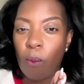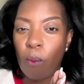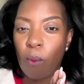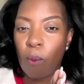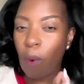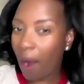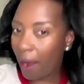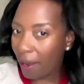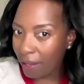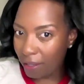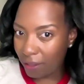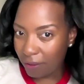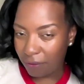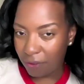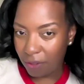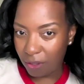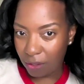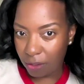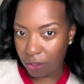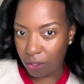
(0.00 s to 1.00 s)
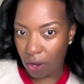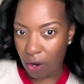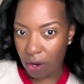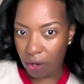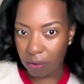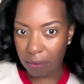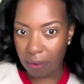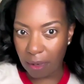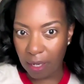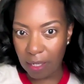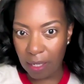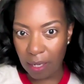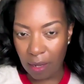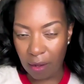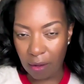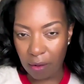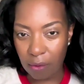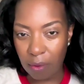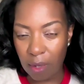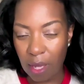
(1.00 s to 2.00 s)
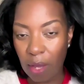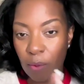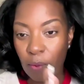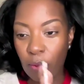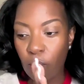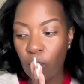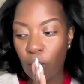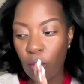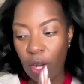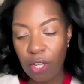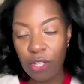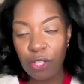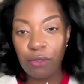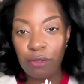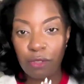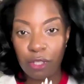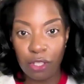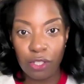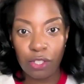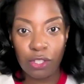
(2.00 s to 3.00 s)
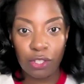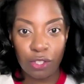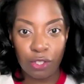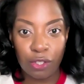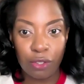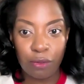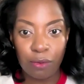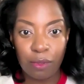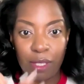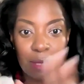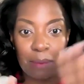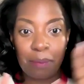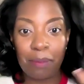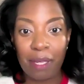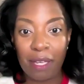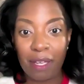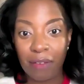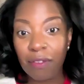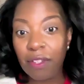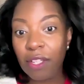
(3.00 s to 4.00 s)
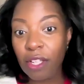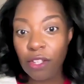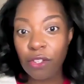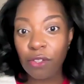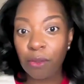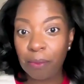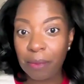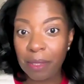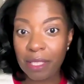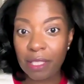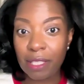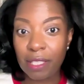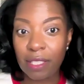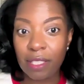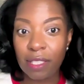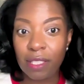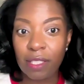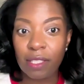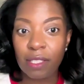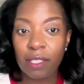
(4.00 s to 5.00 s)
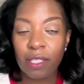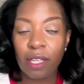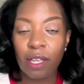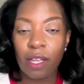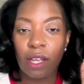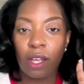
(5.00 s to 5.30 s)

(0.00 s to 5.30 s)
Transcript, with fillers: why it feels hard right now and what you need to do to pivot in your business